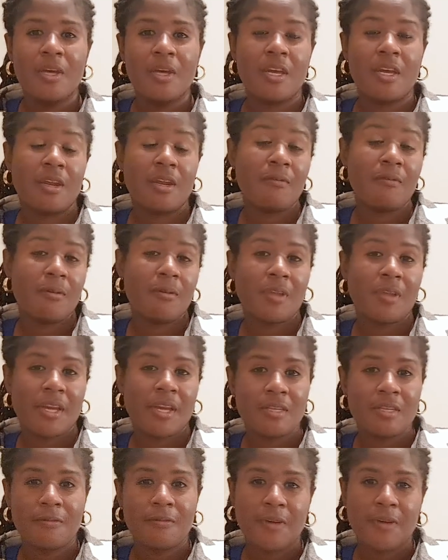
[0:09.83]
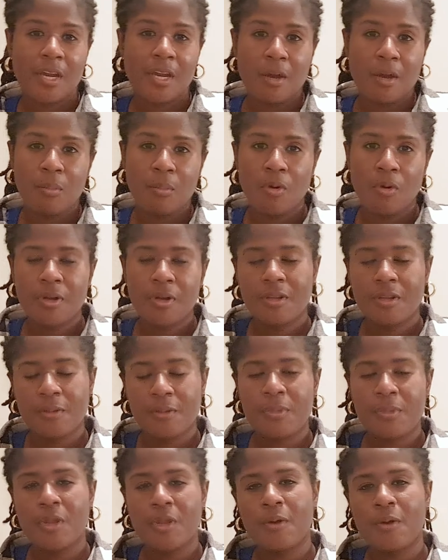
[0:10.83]
And if you'd like to find out more,
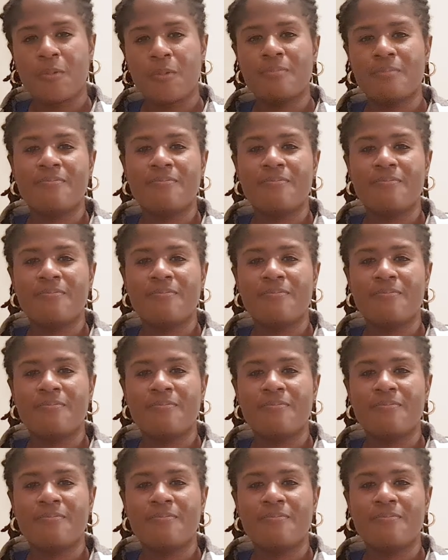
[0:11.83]
click below.